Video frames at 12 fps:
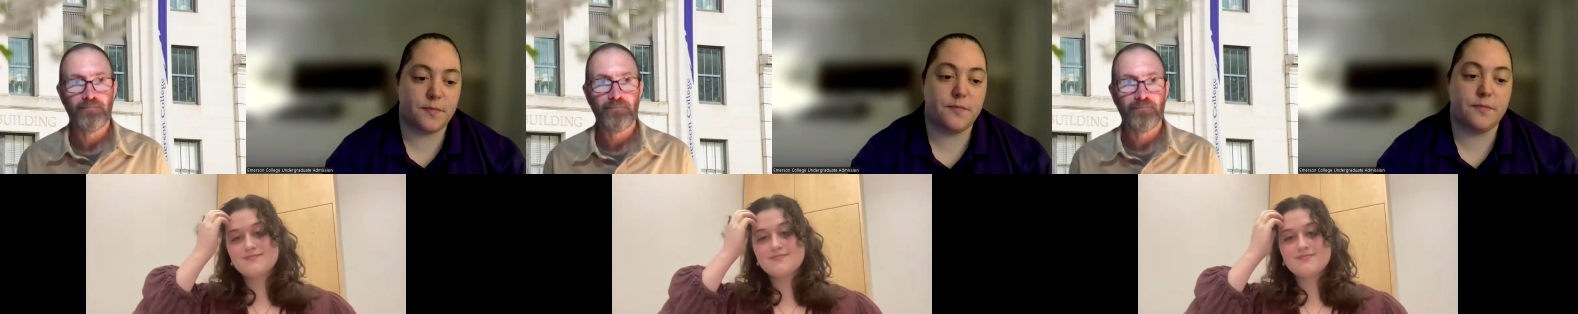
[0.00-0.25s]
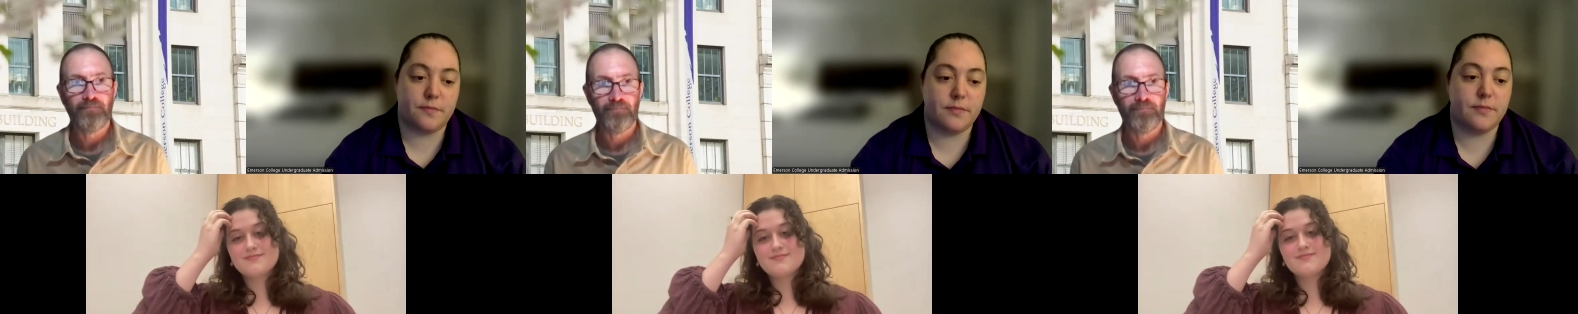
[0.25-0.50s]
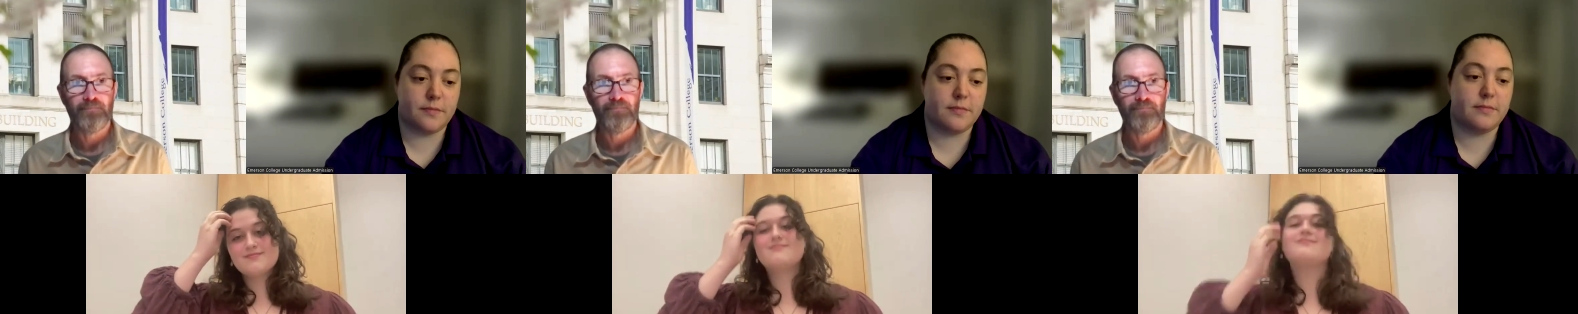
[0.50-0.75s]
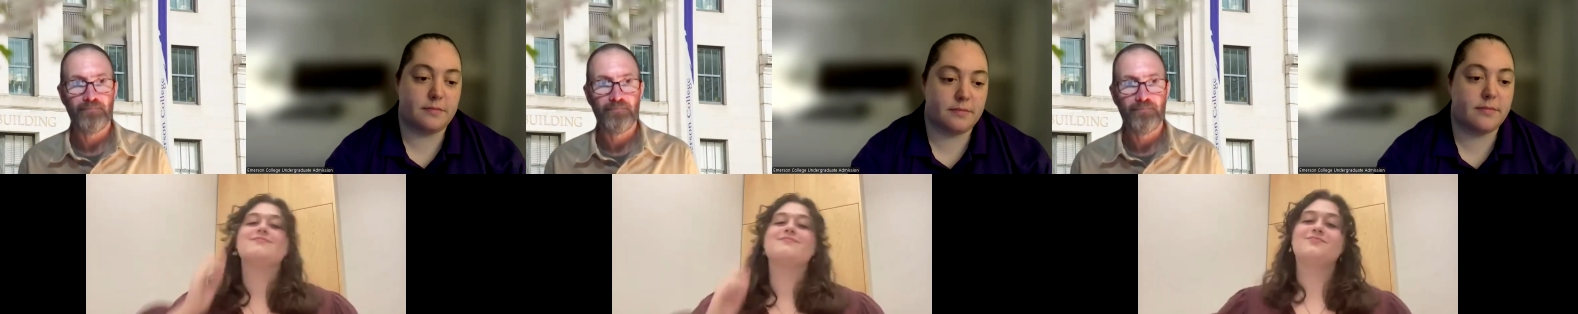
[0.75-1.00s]

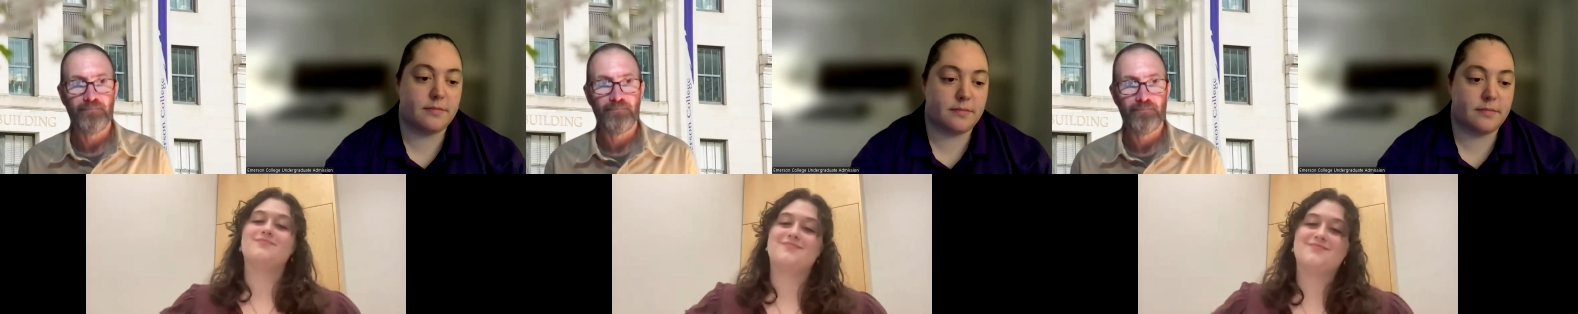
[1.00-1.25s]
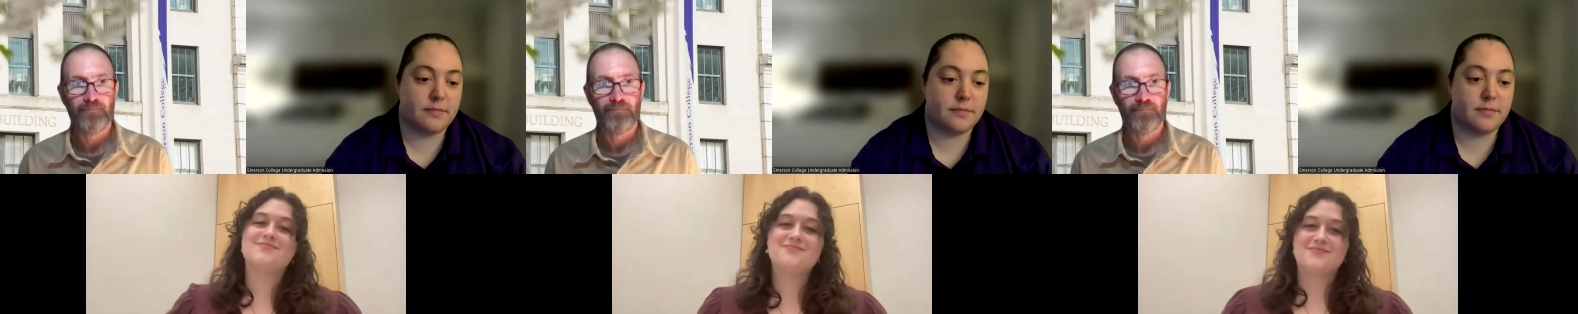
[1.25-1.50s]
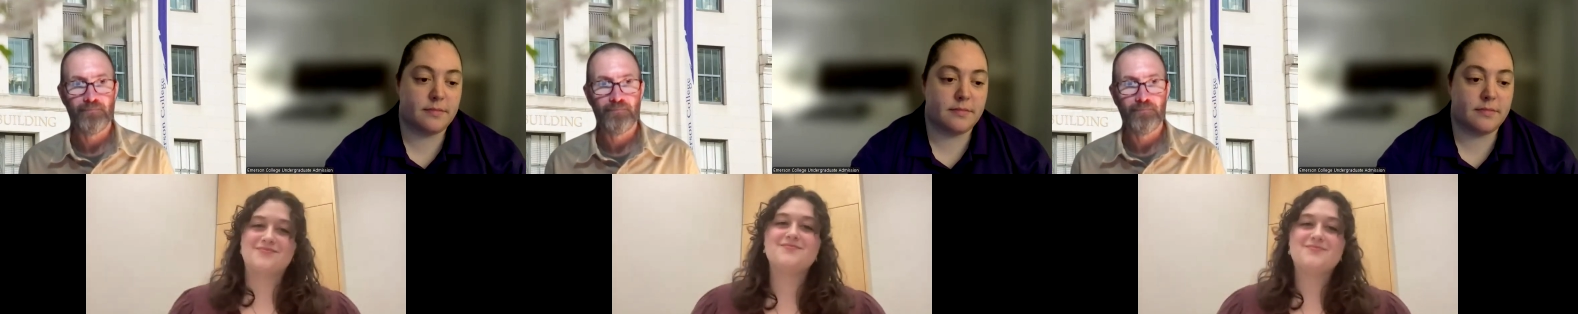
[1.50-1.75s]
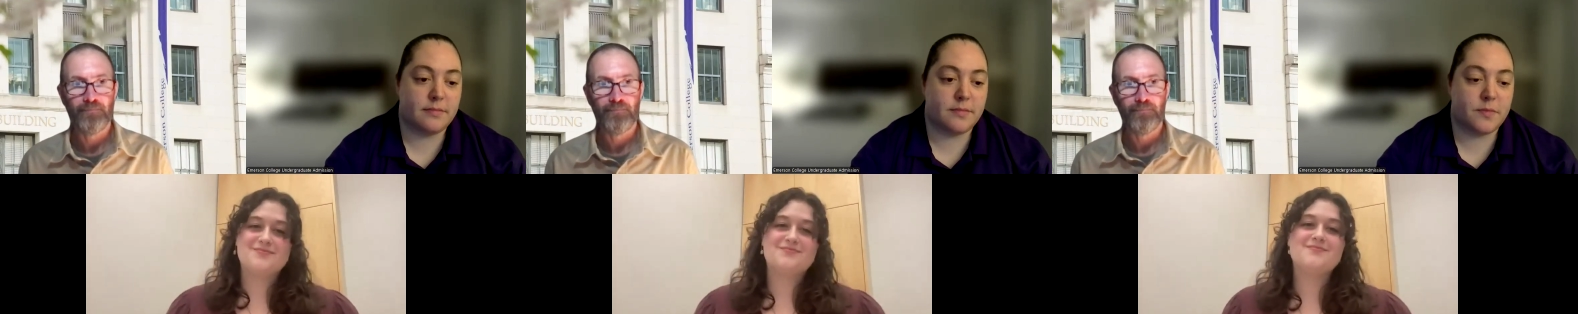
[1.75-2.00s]

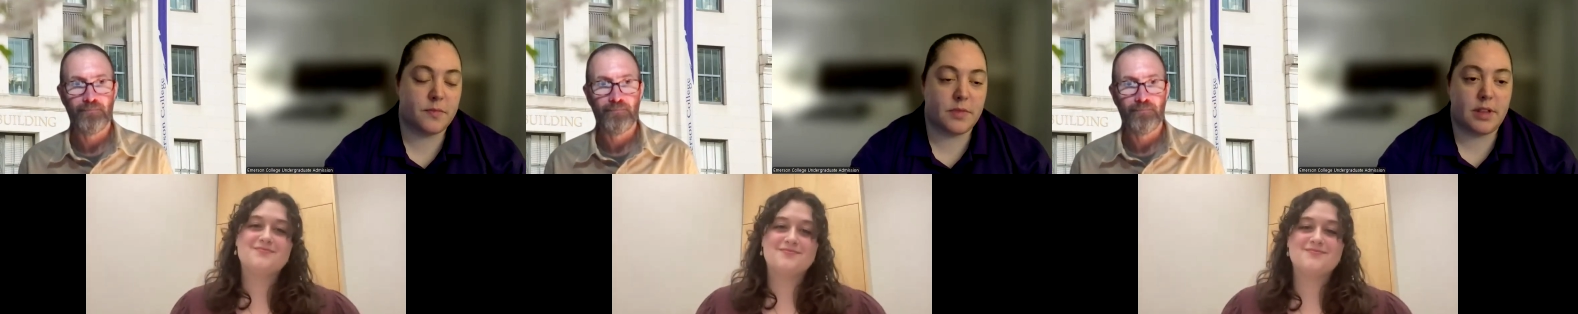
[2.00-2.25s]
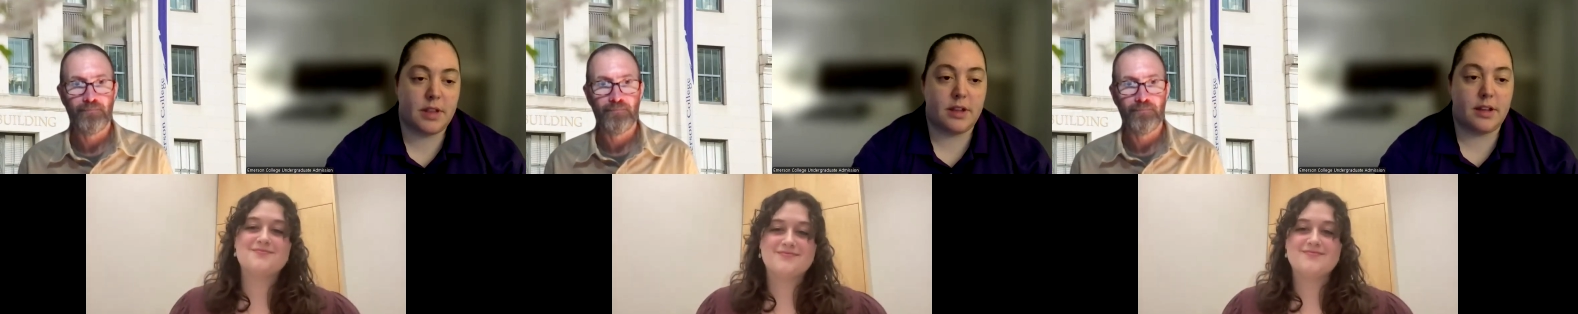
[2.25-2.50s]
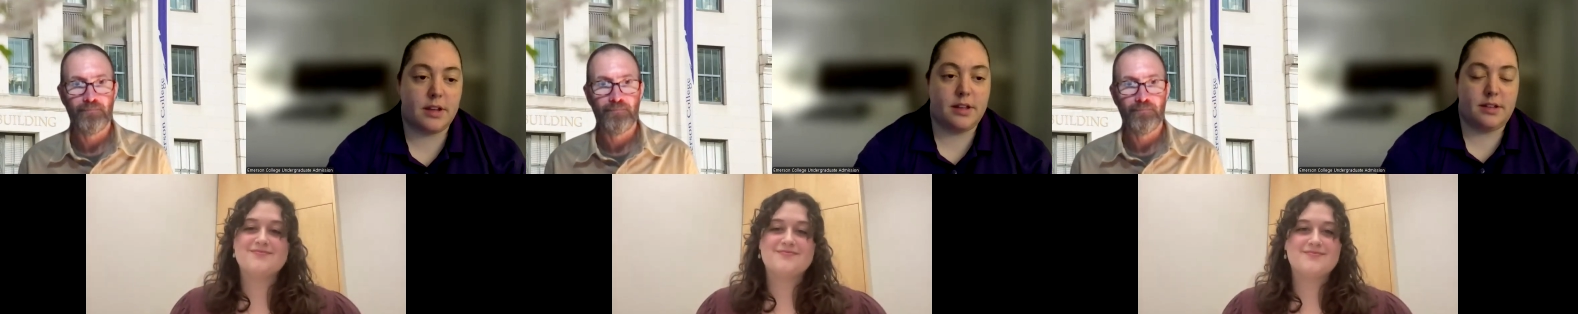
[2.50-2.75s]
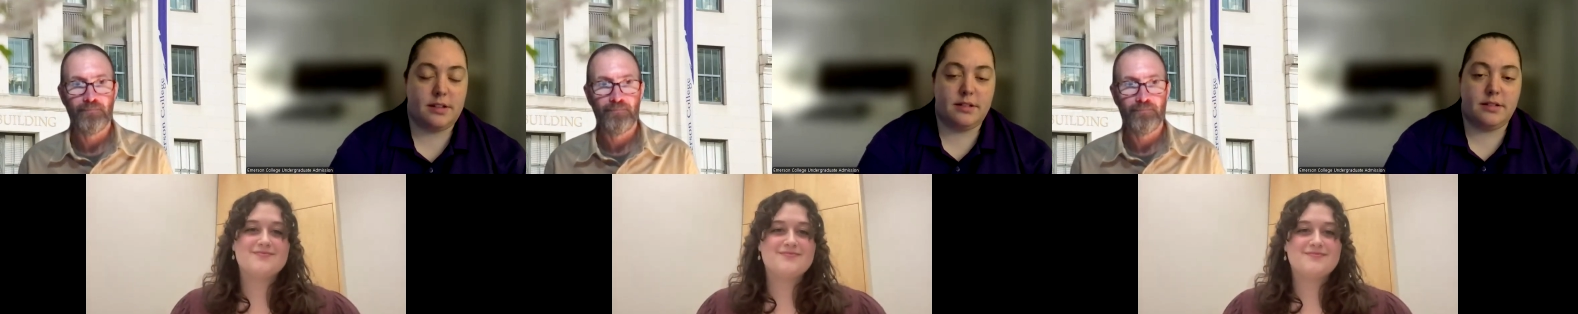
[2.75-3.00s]

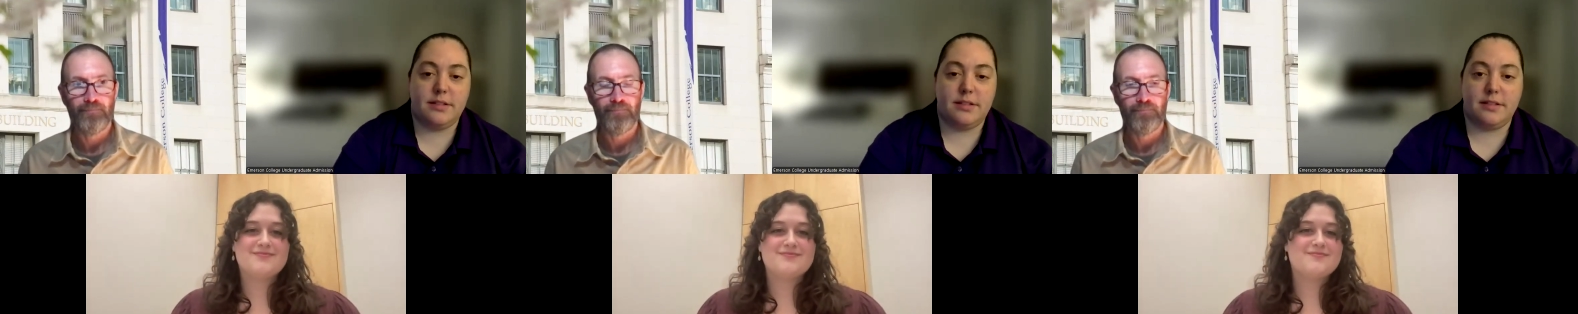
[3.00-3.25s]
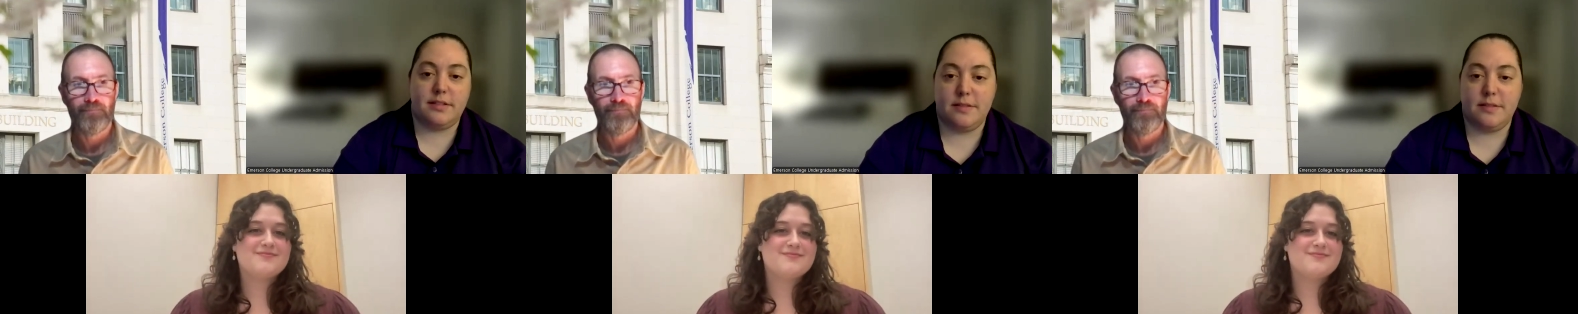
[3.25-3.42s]
No one is speaking in this clip.